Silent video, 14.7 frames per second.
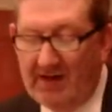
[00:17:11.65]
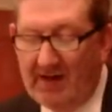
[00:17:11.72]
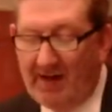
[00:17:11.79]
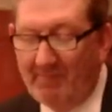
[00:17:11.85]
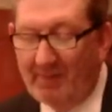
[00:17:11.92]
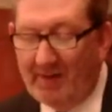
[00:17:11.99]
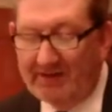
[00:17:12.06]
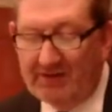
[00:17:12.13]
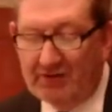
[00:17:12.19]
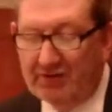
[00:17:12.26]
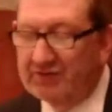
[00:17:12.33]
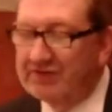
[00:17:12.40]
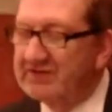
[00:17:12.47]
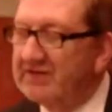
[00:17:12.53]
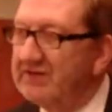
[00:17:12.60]
and by
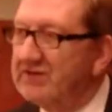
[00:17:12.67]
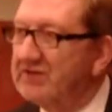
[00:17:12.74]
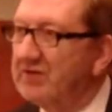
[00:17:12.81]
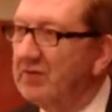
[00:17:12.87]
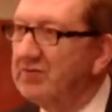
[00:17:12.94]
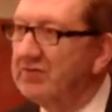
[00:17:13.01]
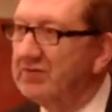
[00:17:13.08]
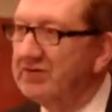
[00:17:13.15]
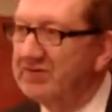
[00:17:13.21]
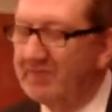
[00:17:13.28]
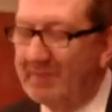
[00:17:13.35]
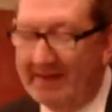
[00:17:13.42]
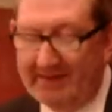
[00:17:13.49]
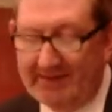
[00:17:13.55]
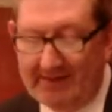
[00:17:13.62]
cuts in social
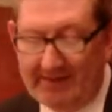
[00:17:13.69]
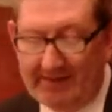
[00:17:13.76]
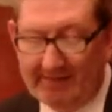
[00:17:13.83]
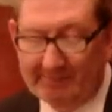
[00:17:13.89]
spending.